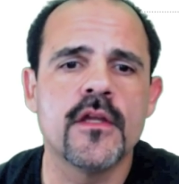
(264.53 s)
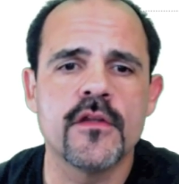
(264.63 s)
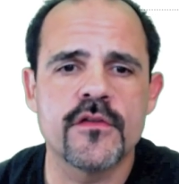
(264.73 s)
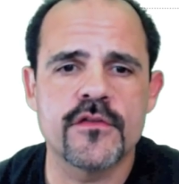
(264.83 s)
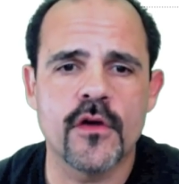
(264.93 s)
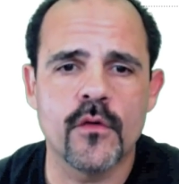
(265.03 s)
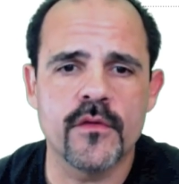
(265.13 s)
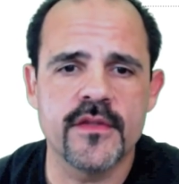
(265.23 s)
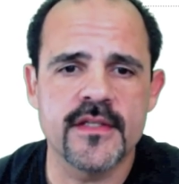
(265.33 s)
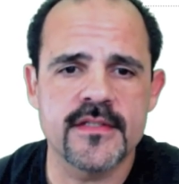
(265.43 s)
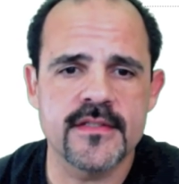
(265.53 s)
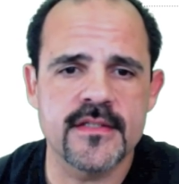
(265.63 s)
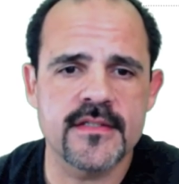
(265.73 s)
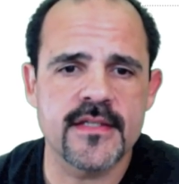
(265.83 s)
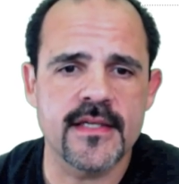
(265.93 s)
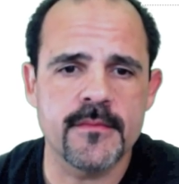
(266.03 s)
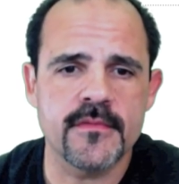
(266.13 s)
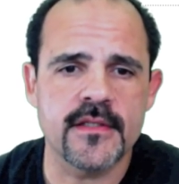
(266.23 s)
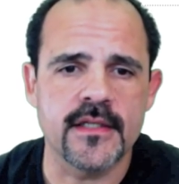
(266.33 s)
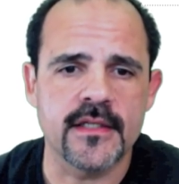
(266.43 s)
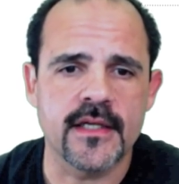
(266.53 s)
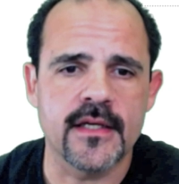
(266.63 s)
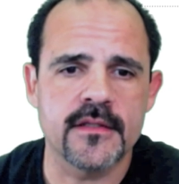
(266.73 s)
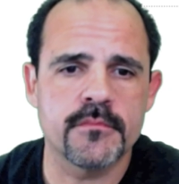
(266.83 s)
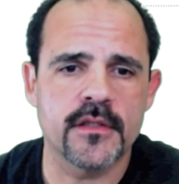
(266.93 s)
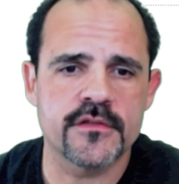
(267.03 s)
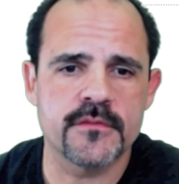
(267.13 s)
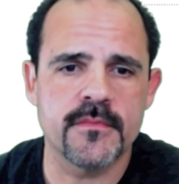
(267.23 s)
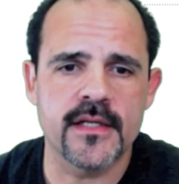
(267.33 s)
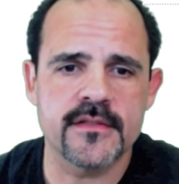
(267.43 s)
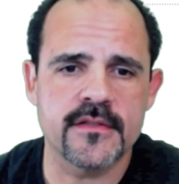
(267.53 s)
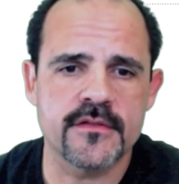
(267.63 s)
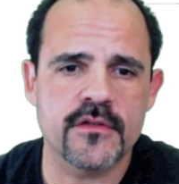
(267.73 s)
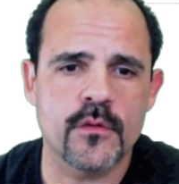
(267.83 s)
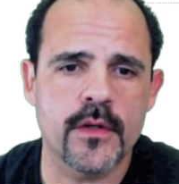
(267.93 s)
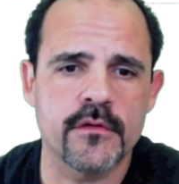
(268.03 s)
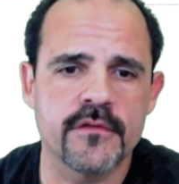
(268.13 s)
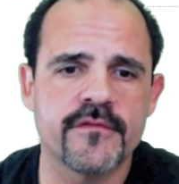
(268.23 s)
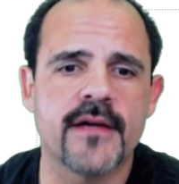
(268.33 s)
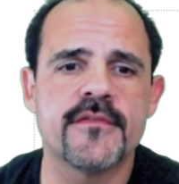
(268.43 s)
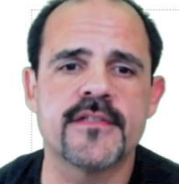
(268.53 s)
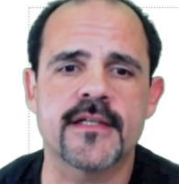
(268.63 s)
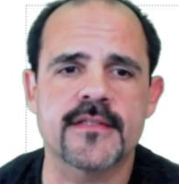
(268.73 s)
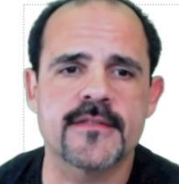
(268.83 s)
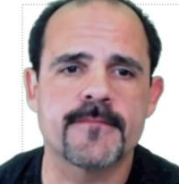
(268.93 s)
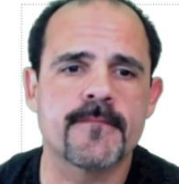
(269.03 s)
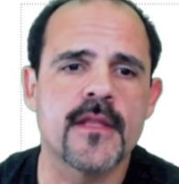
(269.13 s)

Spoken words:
So this is the same thing as plus or minus the square root of 5/6.